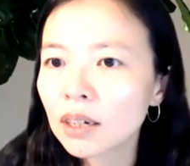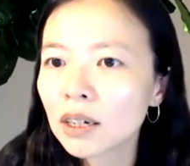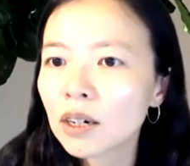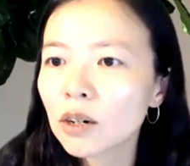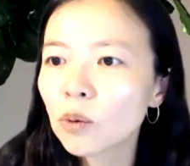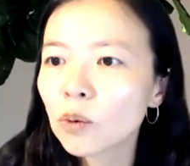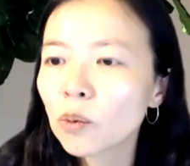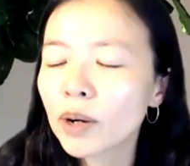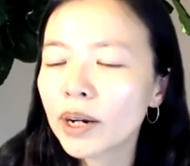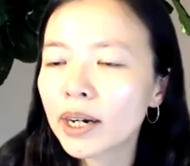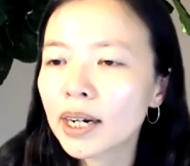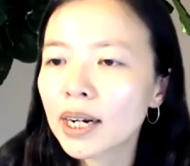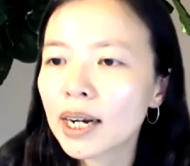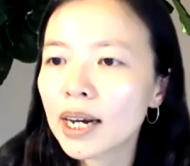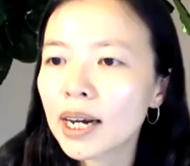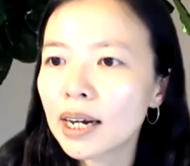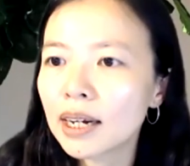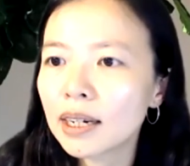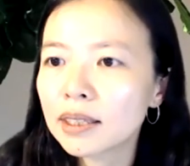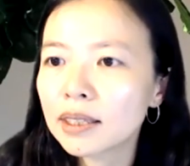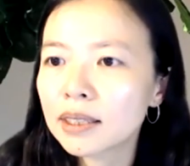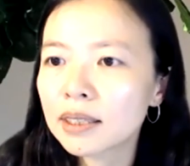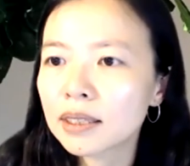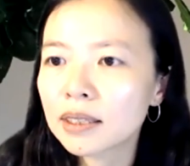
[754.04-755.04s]

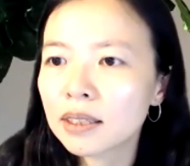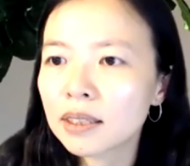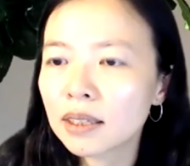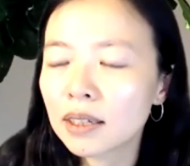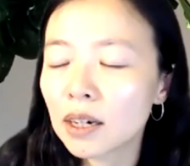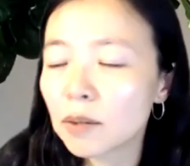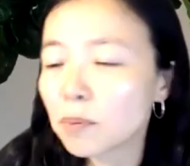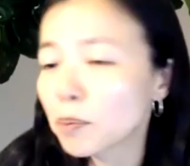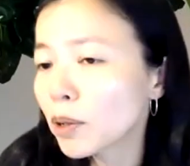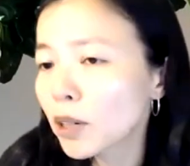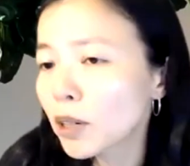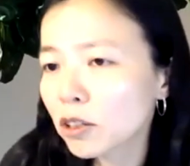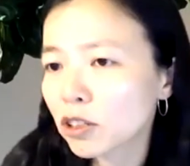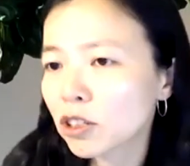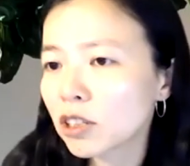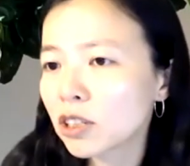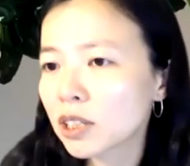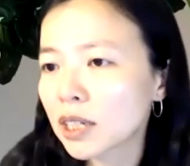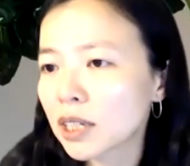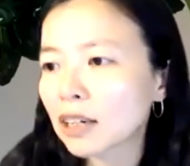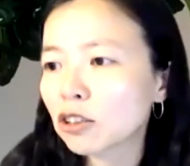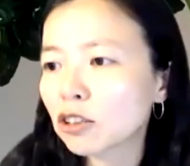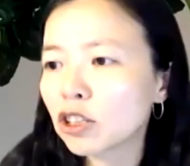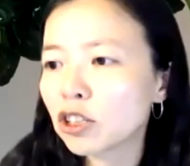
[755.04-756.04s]
Whereas the approach
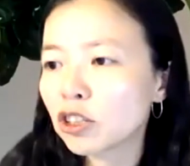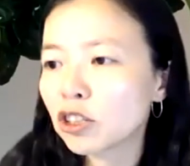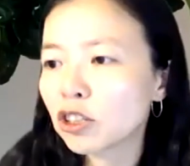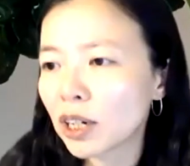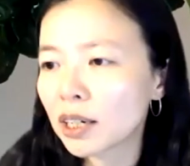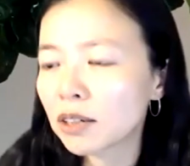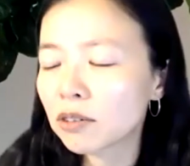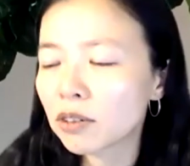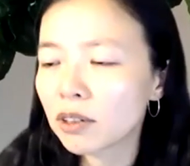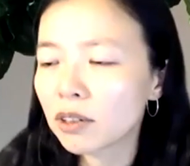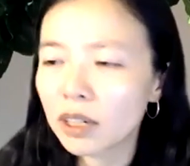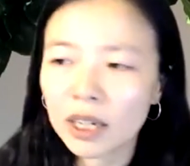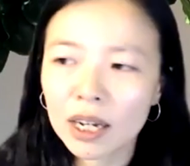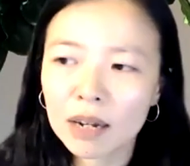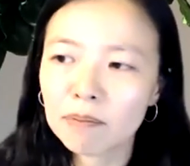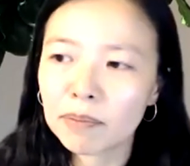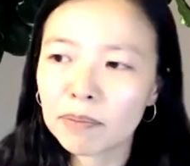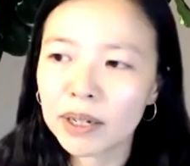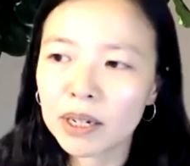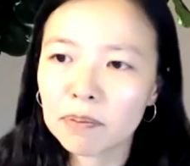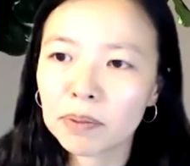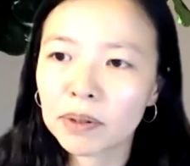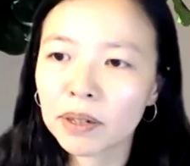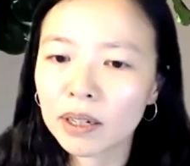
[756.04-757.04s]
is actually general. It can
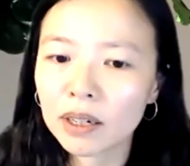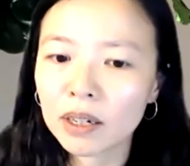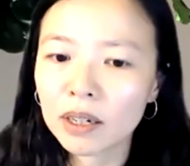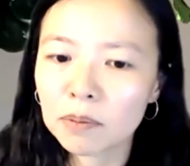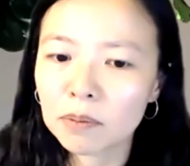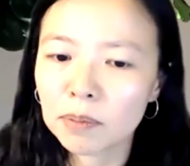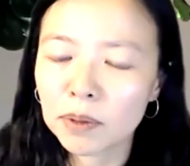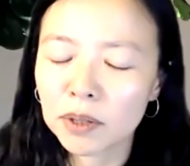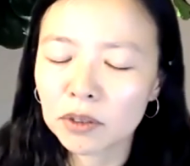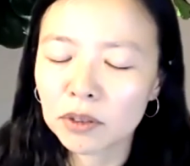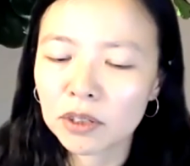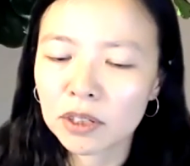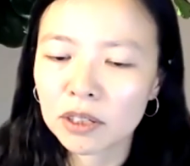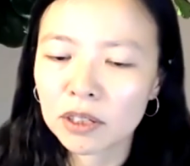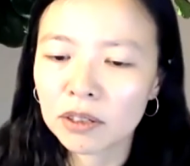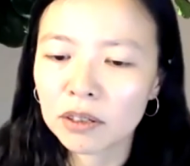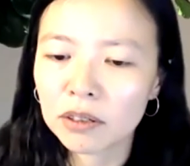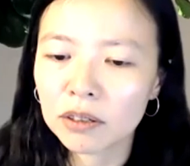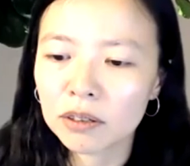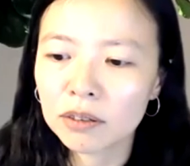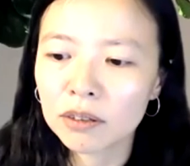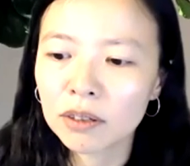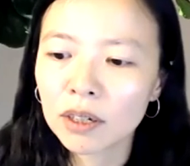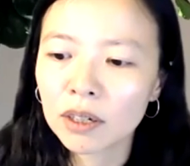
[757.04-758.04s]
be applicable
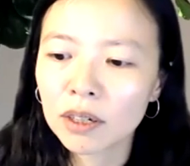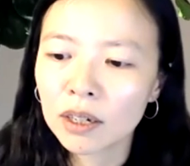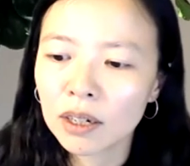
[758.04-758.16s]
to,